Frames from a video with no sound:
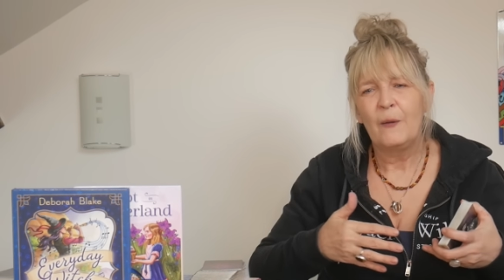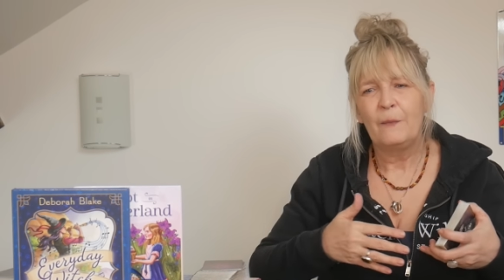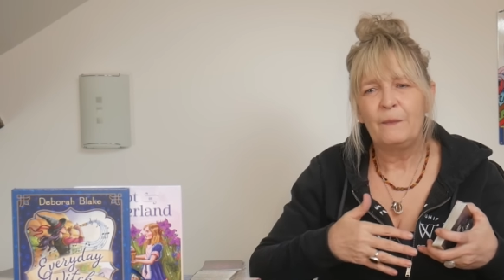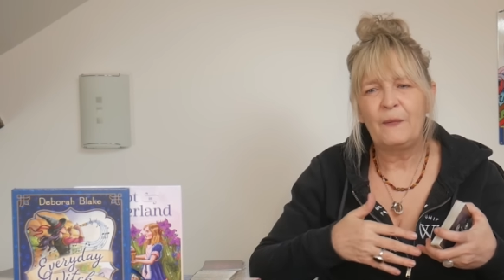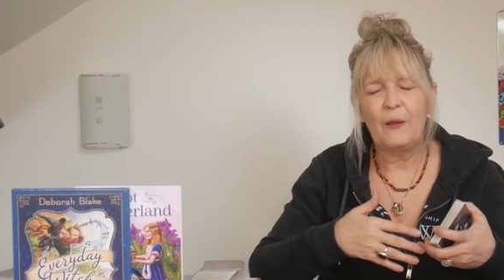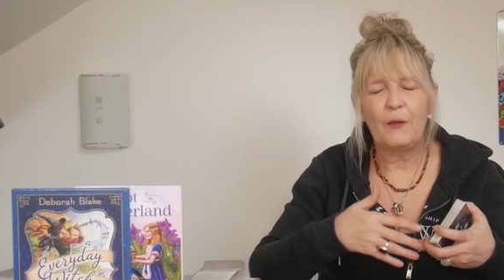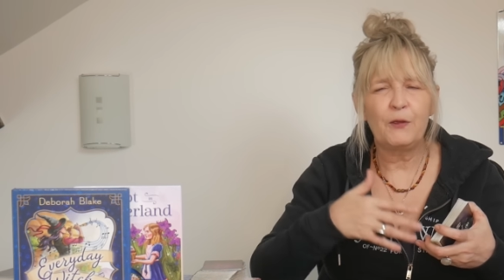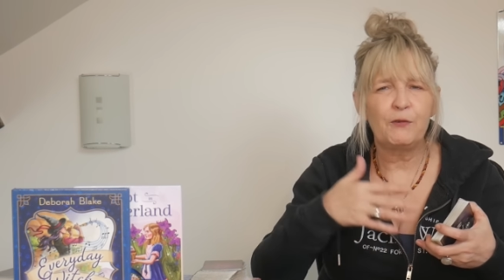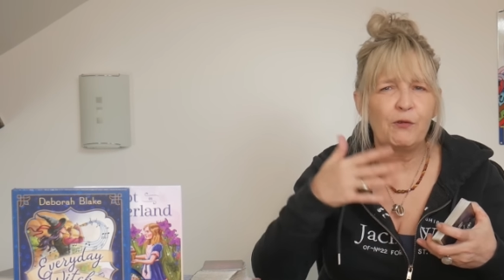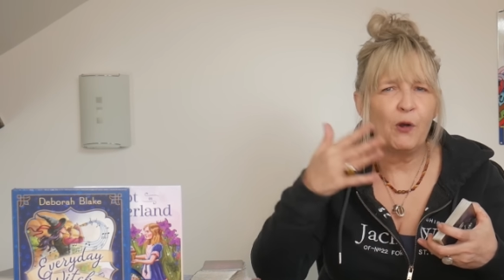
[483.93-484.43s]

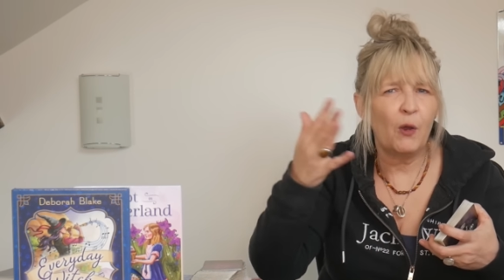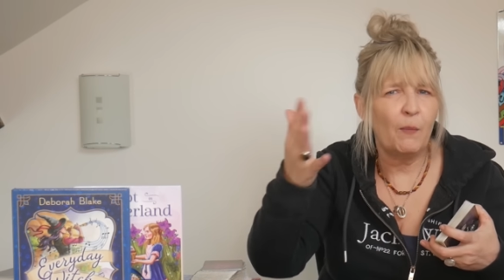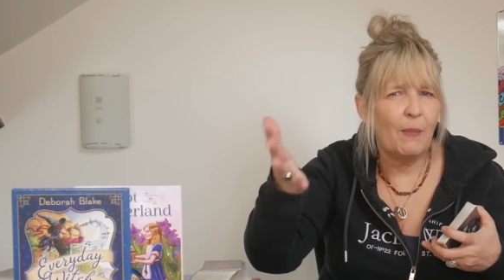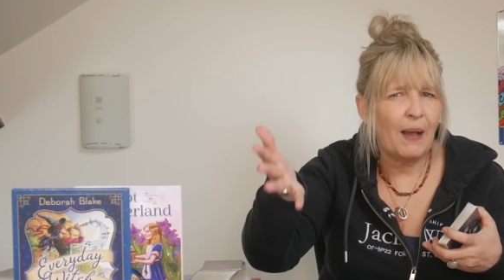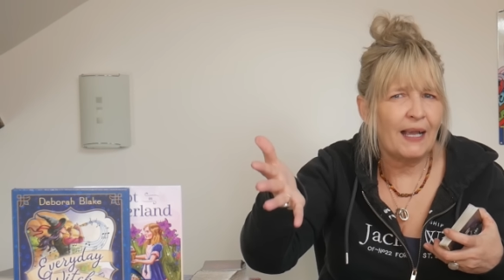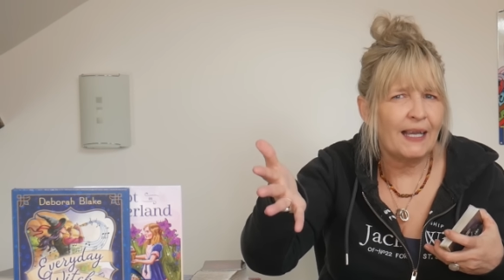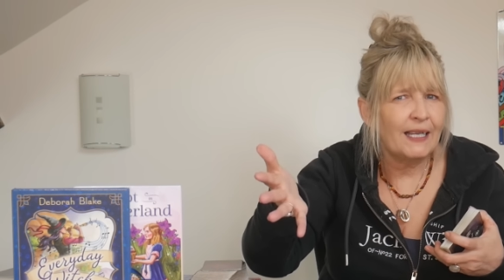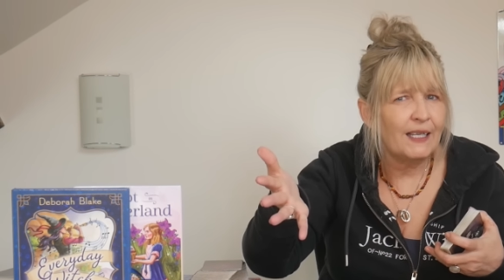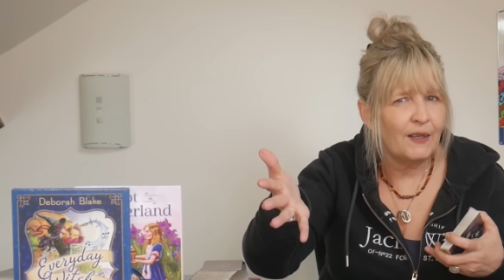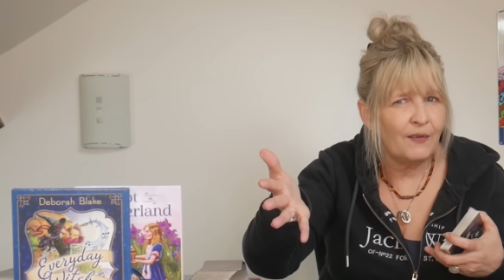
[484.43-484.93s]
they'll throw it
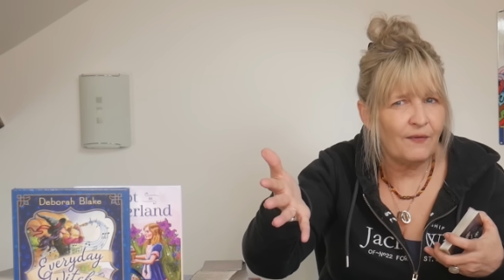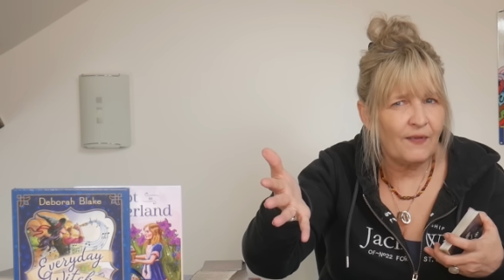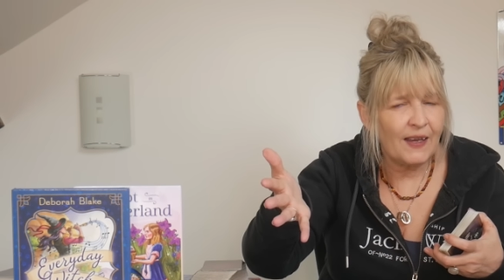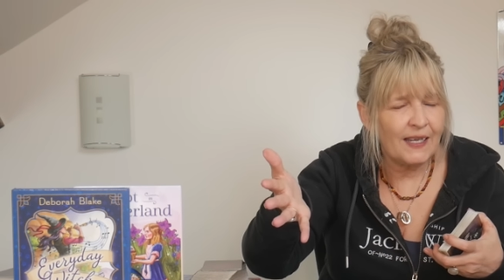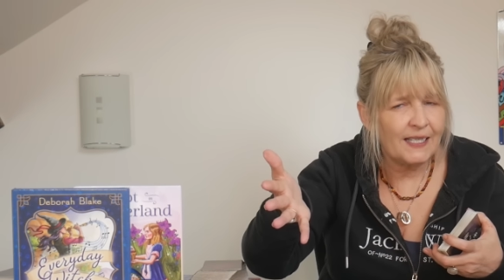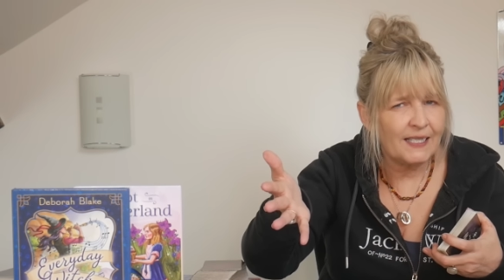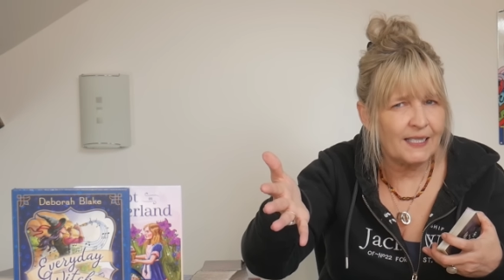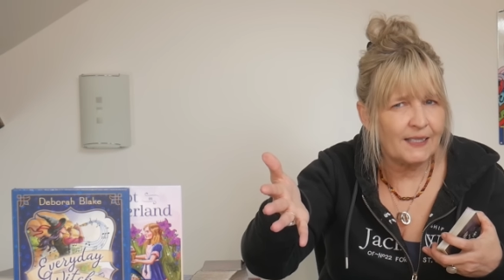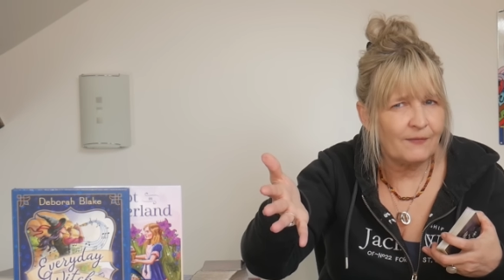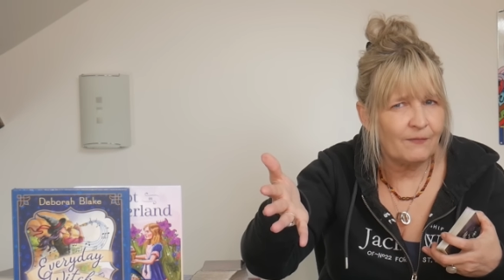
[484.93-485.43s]
back in your
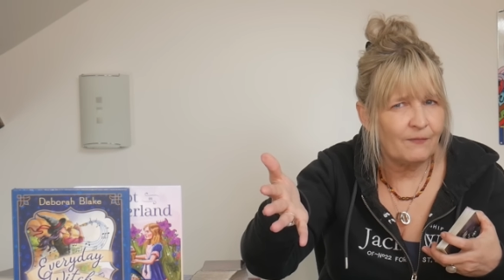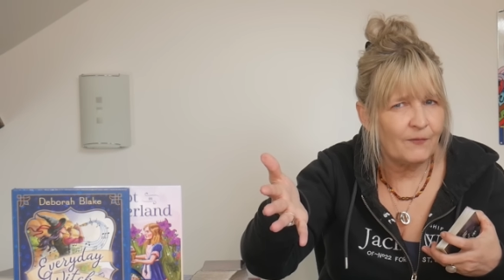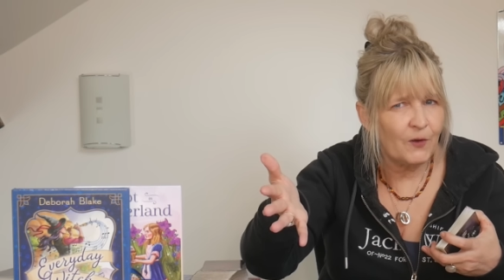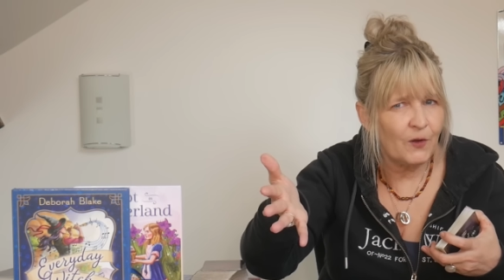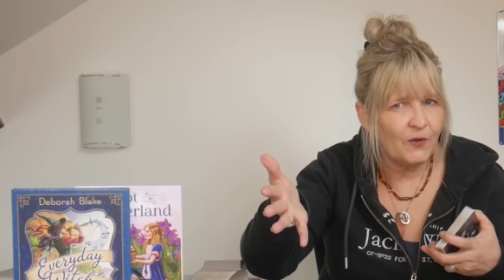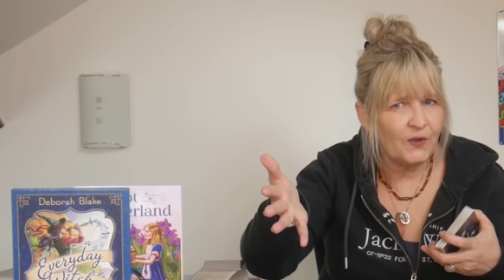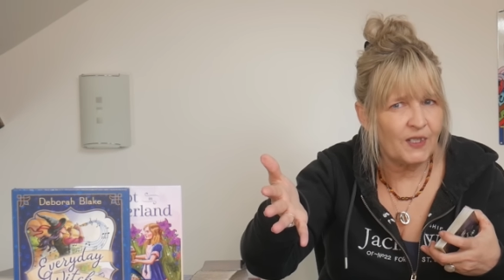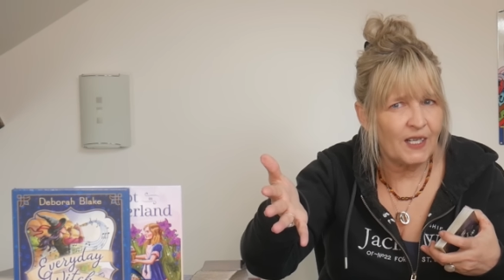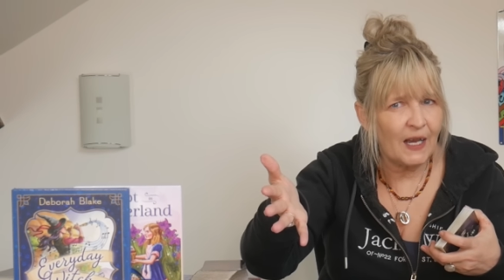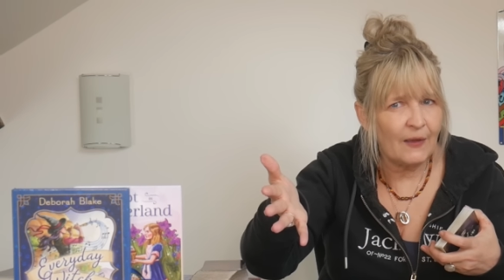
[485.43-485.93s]
face
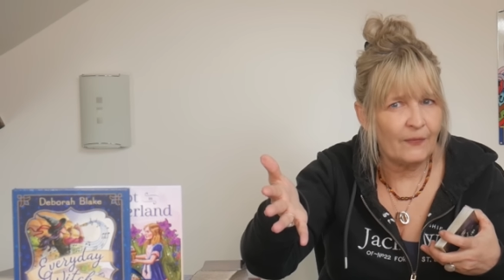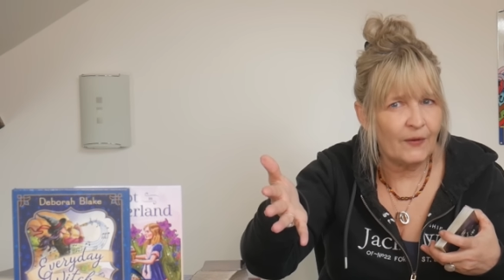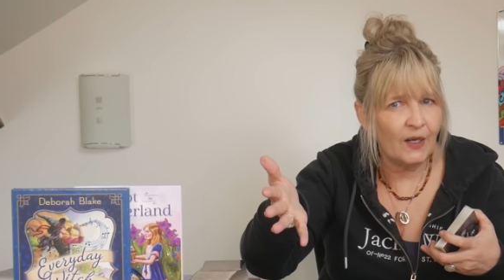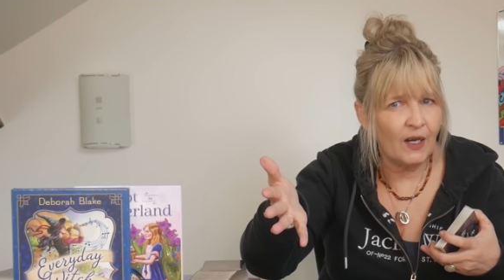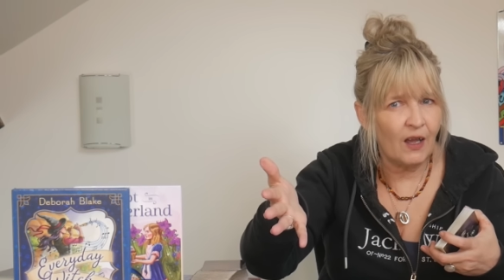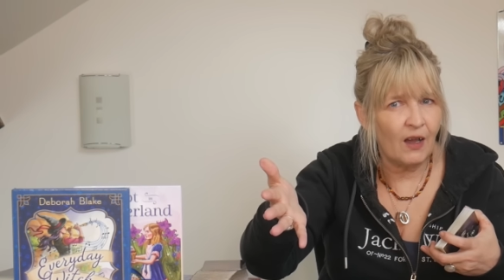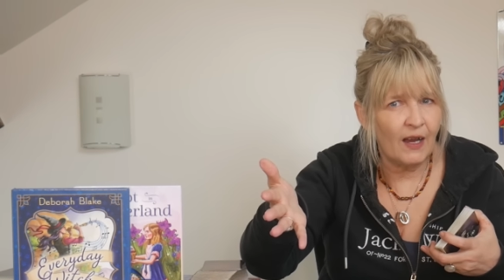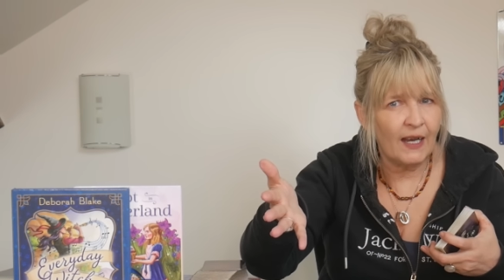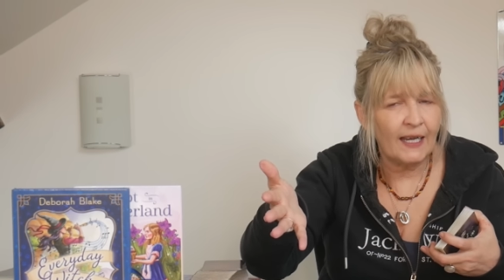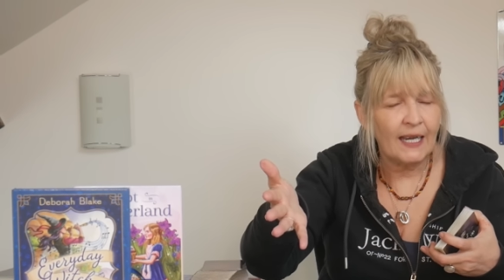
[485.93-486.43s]
further down the
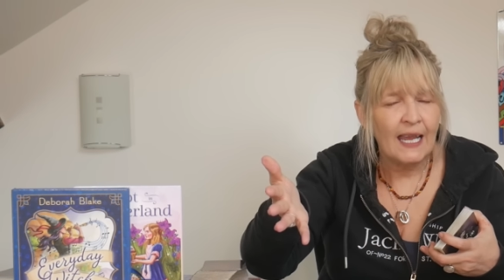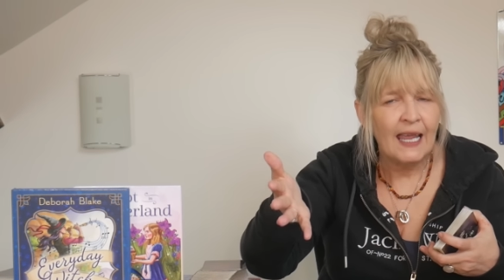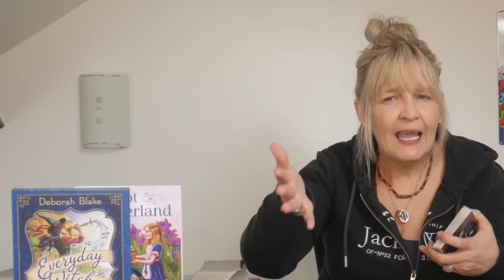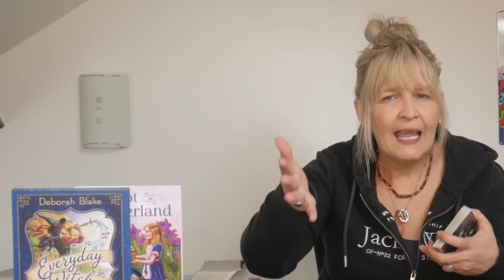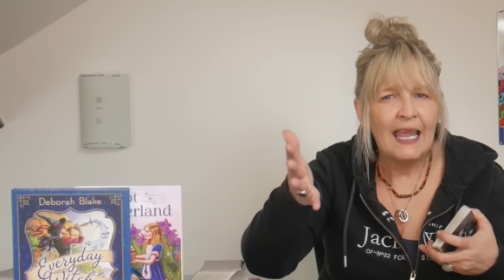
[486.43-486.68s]
line.